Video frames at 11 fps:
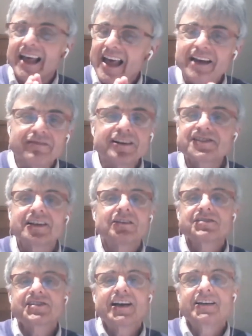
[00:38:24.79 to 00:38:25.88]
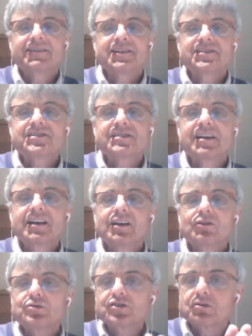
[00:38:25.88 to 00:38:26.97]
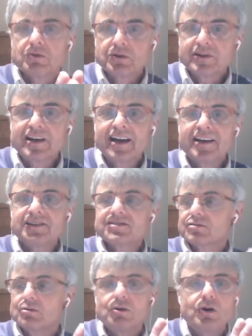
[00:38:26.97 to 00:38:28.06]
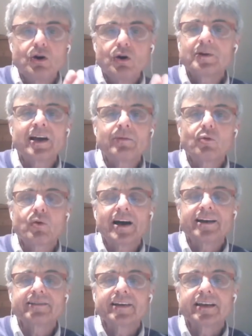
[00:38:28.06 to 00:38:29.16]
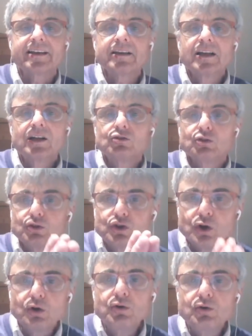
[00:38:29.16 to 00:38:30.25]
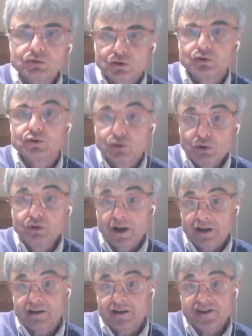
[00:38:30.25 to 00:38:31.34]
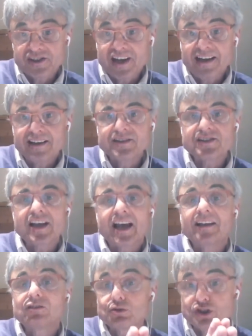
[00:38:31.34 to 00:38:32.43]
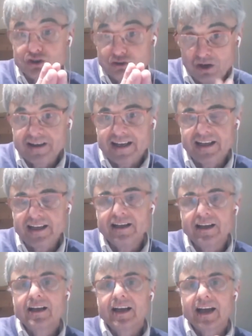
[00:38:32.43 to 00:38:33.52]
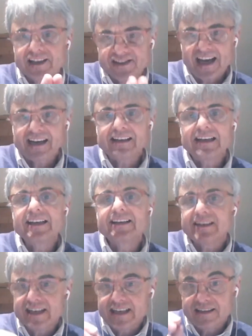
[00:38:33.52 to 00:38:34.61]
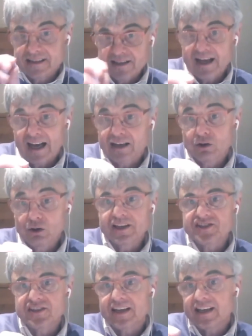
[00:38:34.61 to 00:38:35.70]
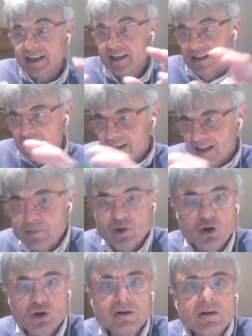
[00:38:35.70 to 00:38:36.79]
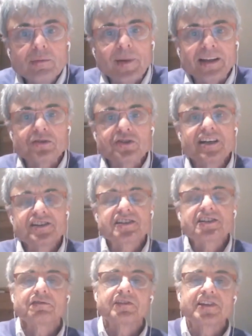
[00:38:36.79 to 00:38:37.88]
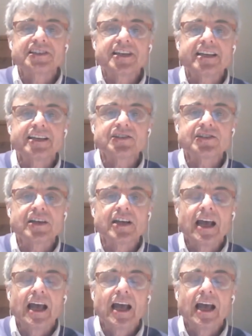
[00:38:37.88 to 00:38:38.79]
every single scientist to scrutinize, to look what I'm writing, to do the science, and to study exactly I call this the immune pathogenesis of the disease.